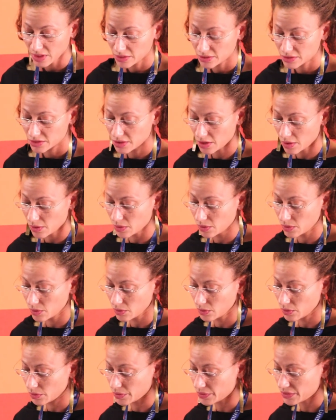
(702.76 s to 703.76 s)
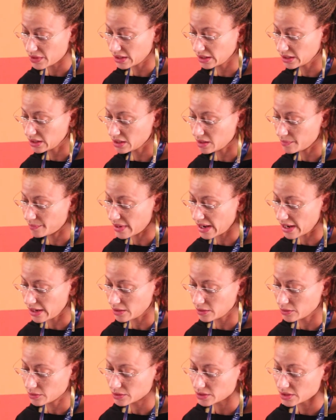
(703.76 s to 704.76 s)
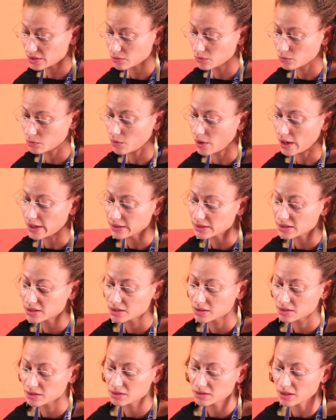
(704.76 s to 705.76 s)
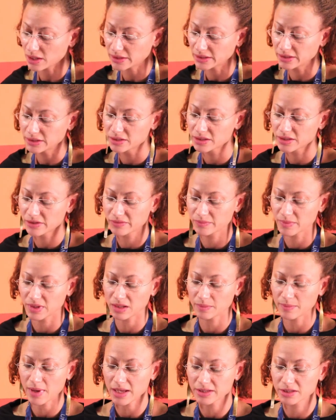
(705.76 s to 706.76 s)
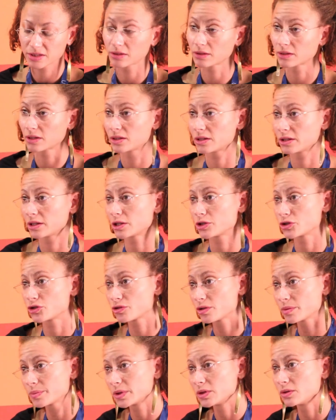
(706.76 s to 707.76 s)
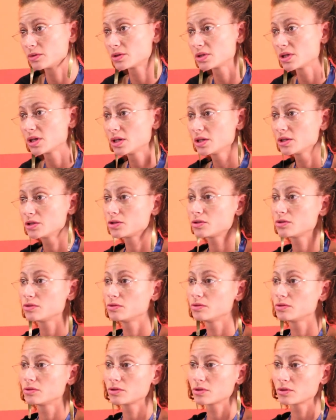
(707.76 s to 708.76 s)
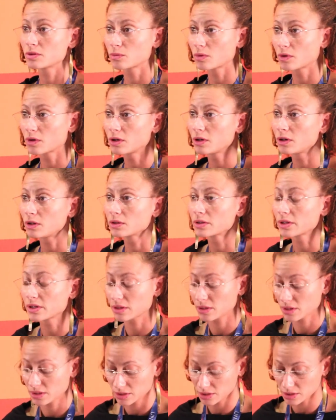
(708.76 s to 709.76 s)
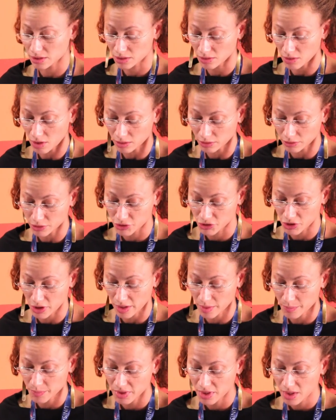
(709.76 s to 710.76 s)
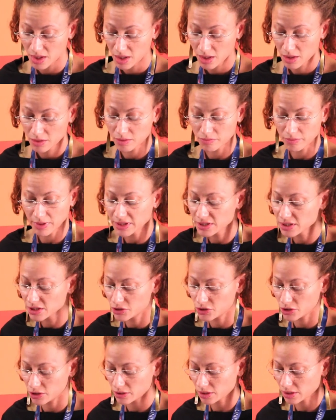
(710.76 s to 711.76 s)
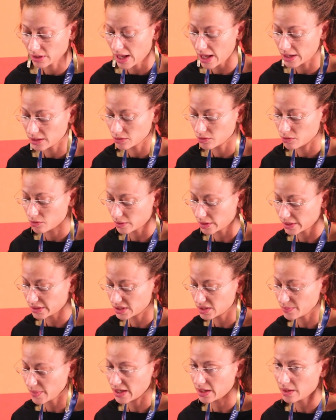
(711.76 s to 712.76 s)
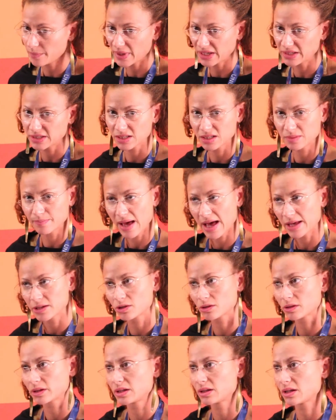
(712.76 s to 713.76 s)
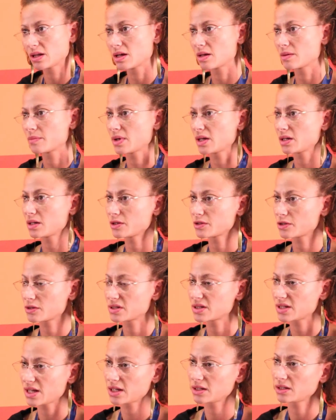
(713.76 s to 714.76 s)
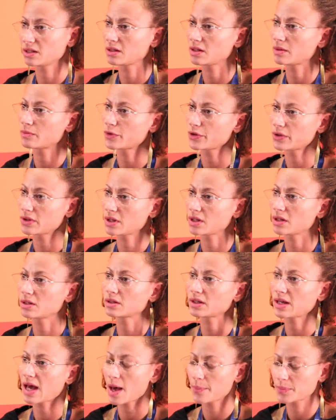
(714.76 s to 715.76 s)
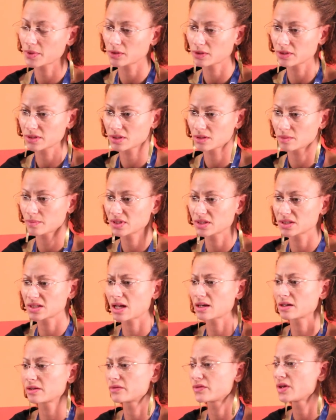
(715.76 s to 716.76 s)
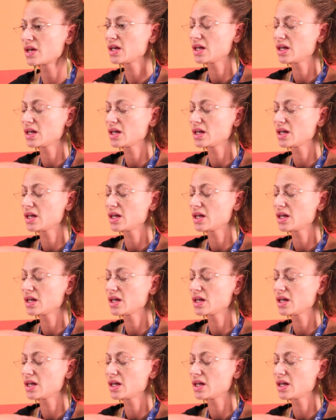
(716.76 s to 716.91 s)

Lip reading: So thinking about what studies of men and masculinity contribute to the world and to scholarship, the race and gender categories, by dismantling them and understanding them within capitalism, instead of